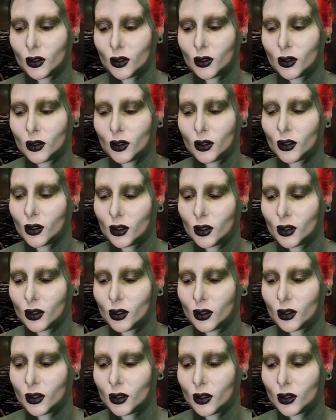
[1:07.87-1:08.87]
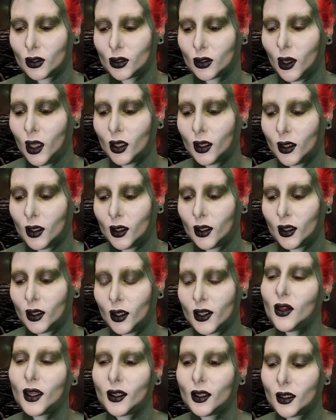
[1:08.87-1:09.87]
as such, but yeah, wiggle
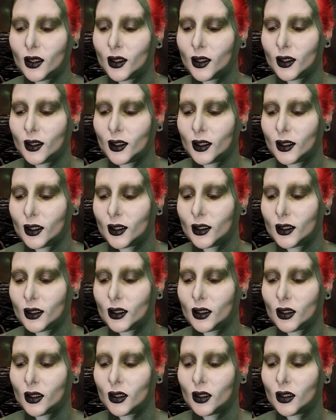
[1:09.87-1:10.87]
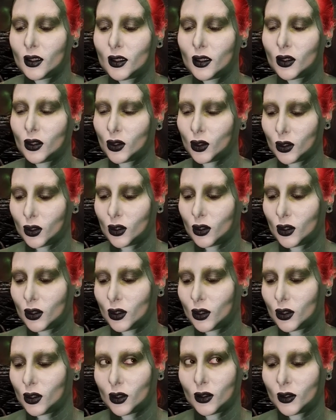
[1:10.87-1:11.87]
patterns just
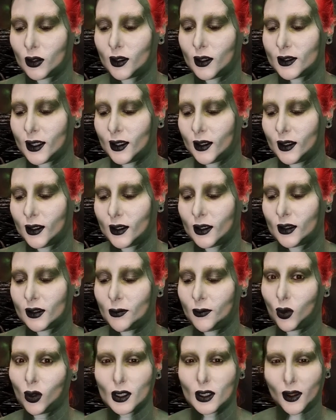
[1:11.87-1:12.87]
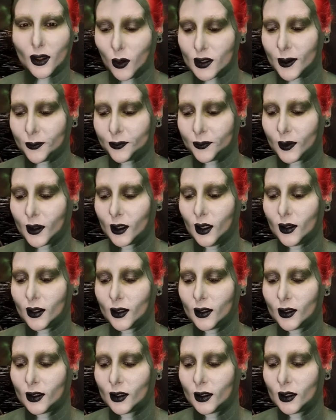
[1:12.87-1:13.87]
through the white. And I'll do it on the
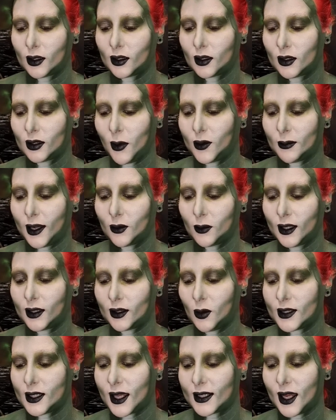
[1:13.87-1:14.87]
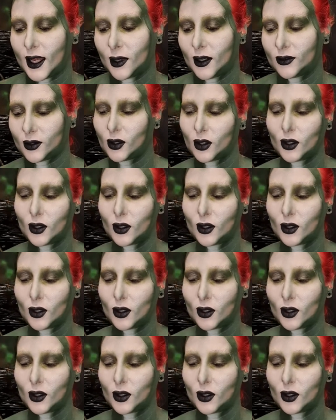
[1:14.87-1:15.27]
chest and I'll do it around the head.